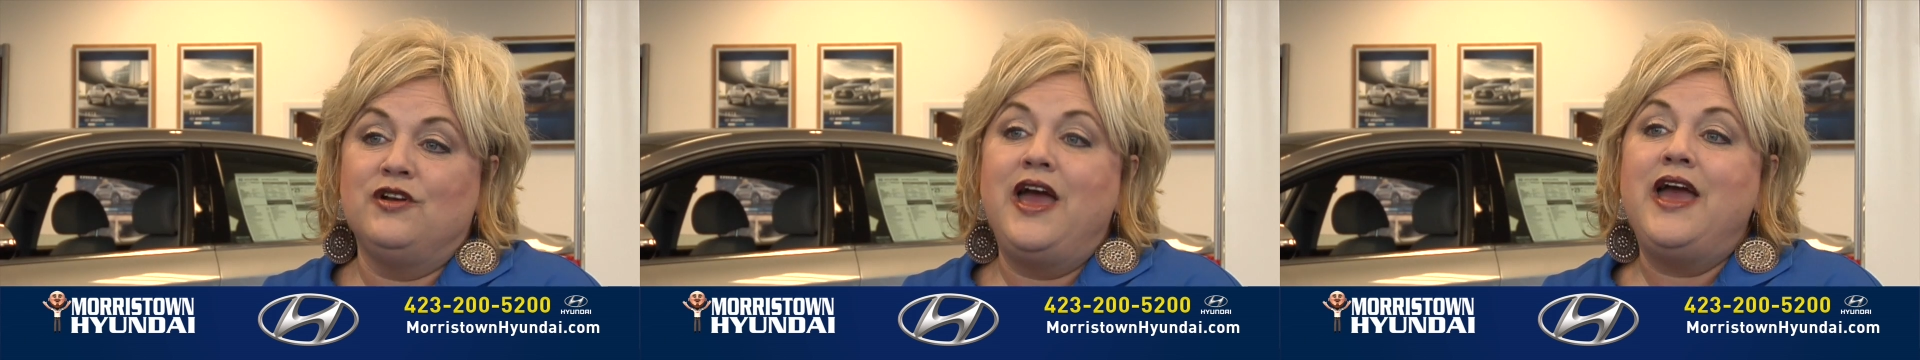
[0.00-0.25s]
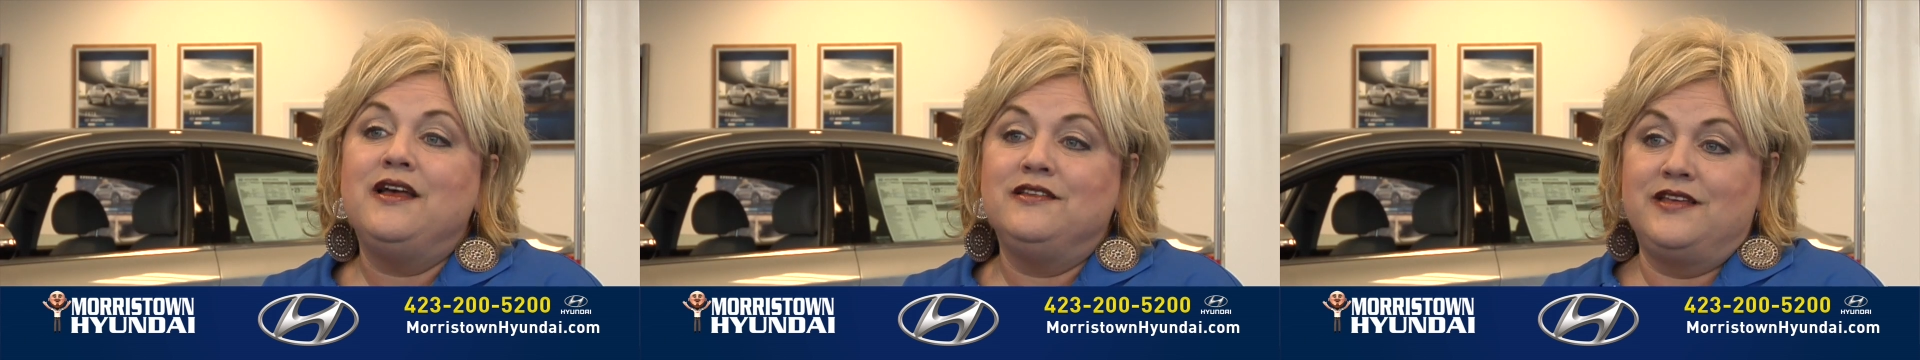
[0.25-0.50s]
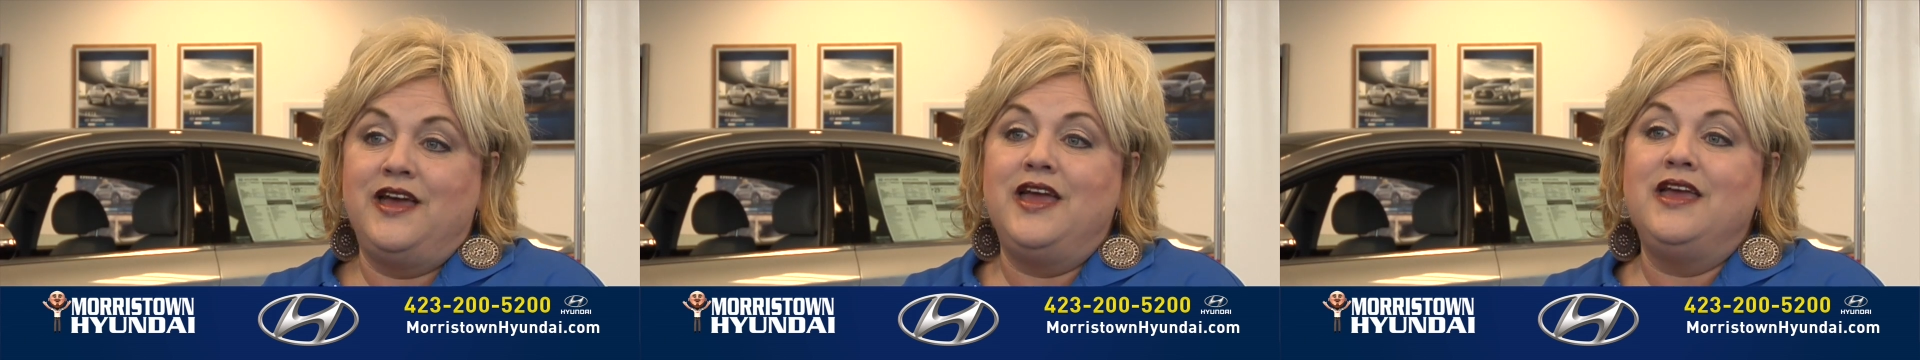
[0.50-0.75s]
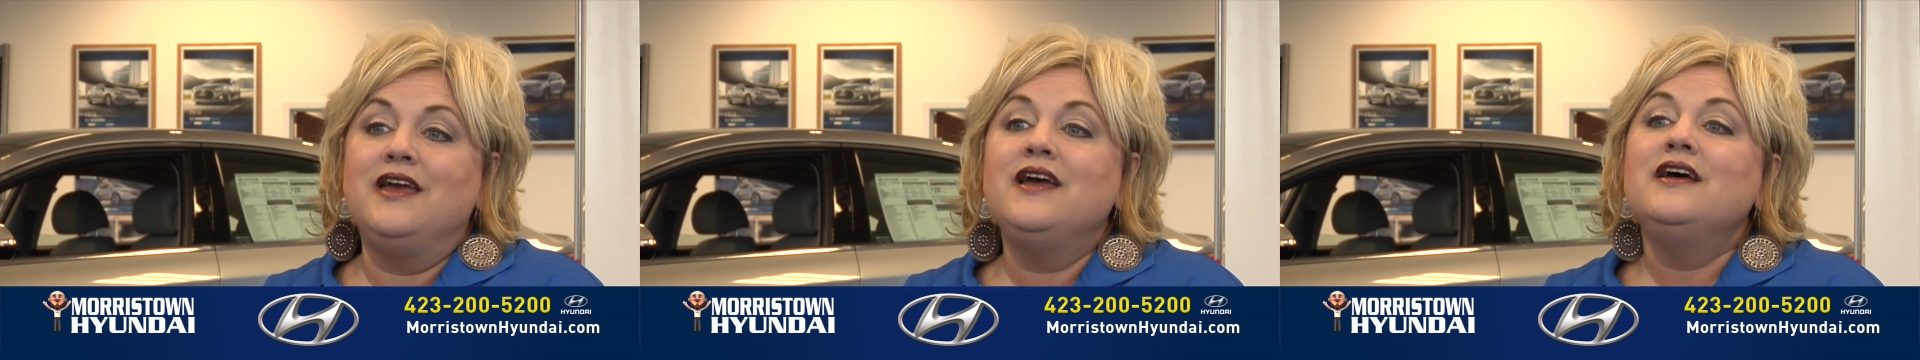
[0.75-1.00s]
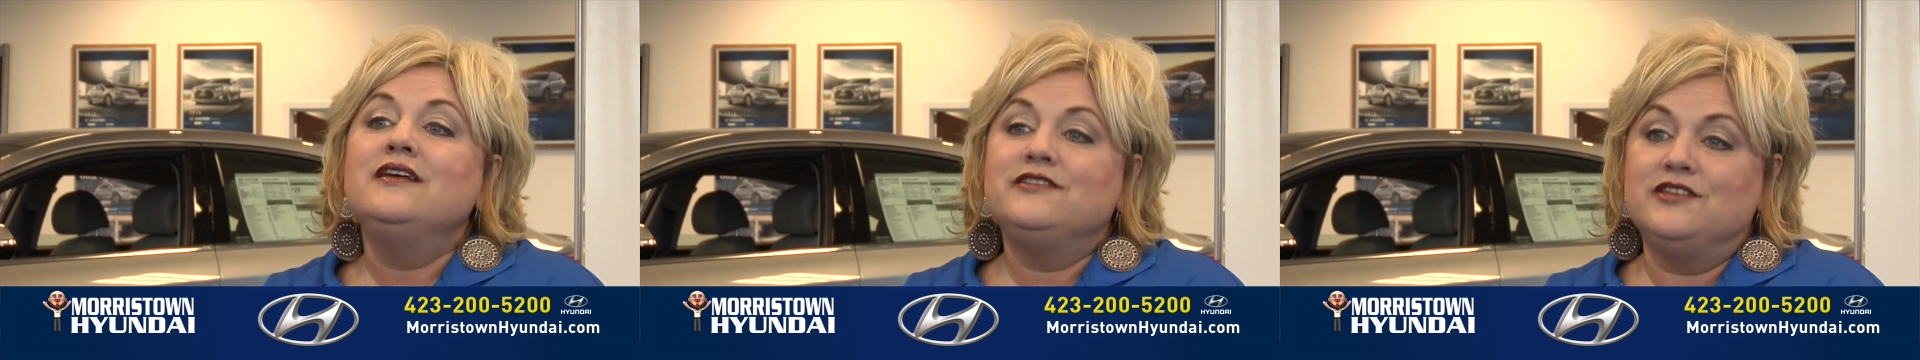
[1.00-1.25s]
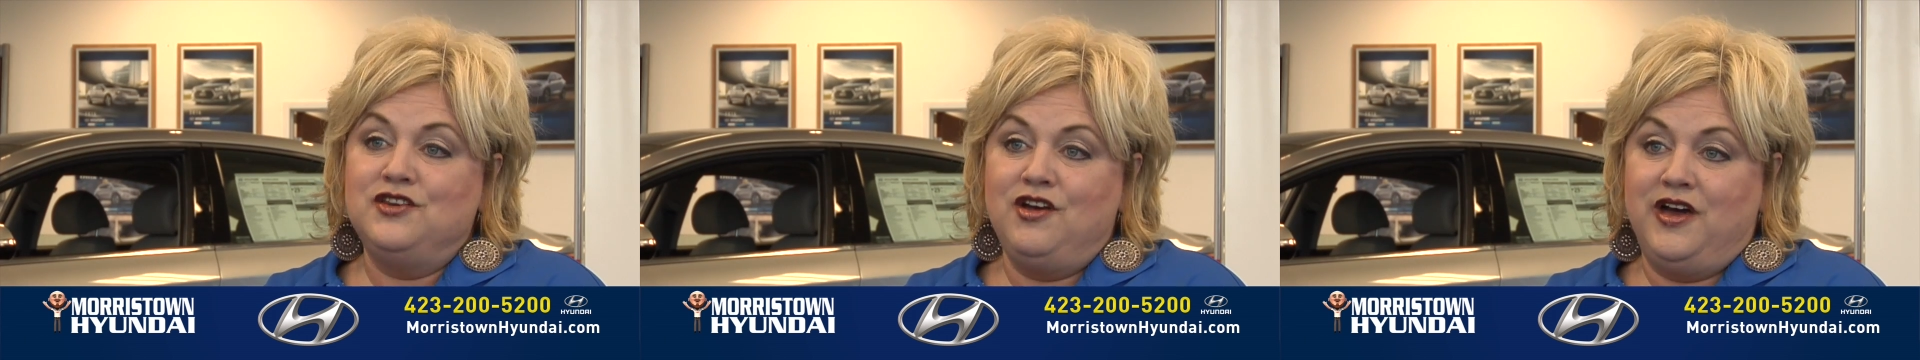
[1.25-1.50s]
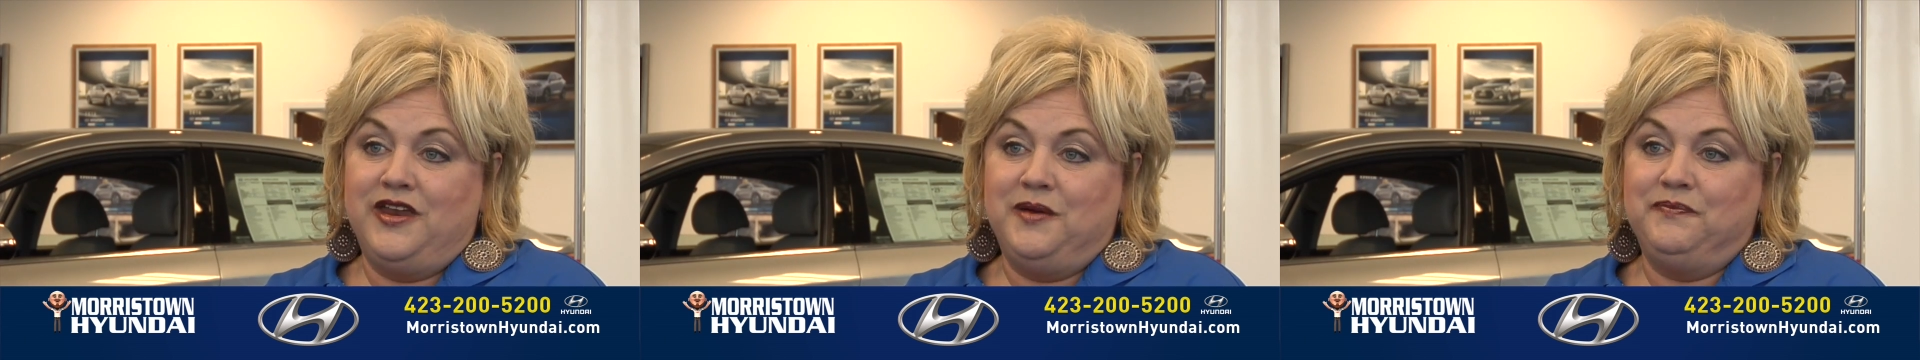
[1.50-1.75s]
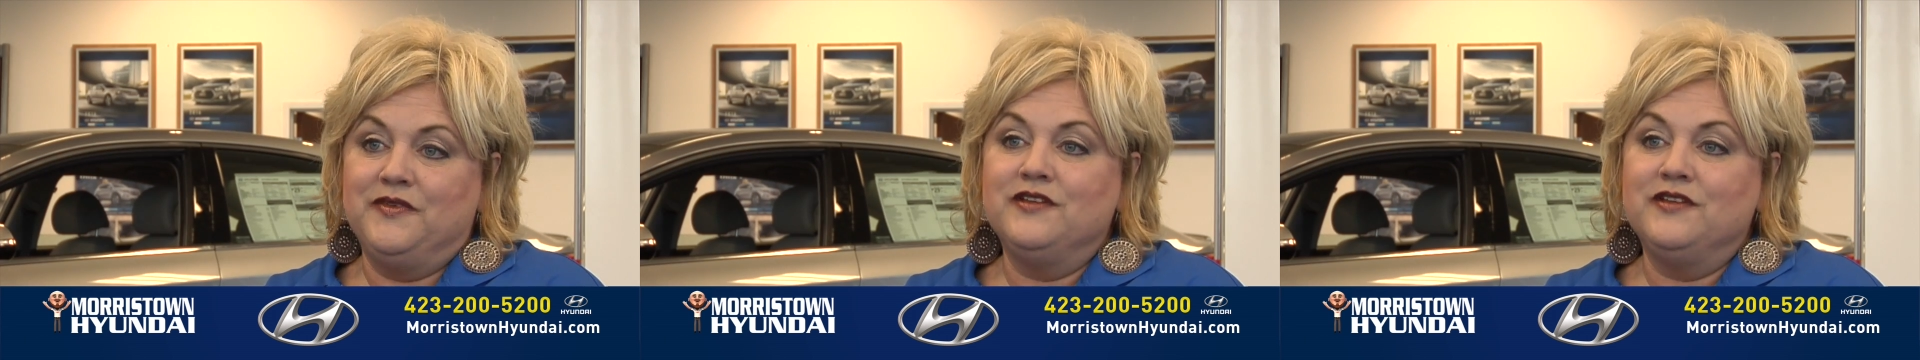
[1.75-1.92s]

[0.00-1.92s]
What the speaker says: has a Sonata.